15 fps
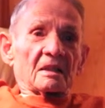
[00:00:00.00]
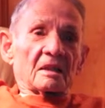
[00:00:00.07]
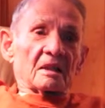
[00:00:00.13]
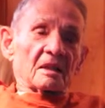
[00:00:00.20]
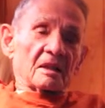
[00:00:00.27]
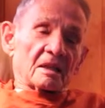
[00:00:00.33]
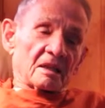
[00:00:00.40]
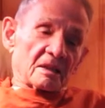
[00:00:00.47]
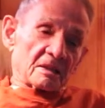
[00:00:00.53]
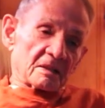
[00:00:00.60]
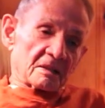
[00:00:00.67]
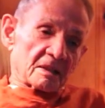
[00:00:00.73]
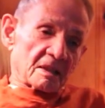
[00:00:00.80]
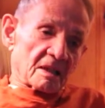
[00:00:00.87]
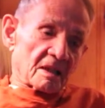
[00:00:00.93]
Yeah.
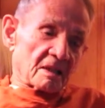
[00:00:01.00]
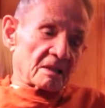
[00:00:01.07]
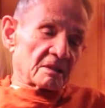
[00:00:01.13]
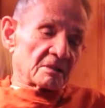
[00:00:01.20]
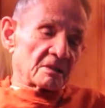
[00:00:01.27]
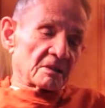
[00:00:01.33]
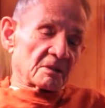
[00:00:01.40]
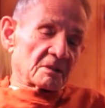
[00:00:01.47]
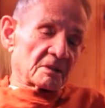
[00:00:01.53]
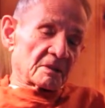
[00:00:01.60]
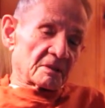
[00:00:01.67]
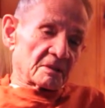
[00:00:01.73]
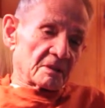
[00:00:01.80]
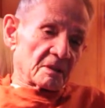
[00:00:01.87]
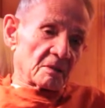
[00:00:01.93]
Guy hit a double,
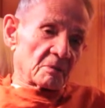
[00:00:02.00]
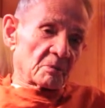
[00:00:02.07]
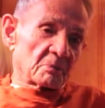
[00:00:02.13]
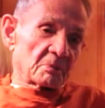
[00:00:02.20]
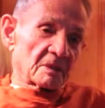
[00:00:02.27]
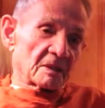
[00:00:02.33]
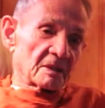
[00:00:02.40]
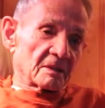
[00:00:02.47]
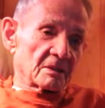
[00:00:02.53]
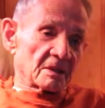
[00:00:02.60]
double play.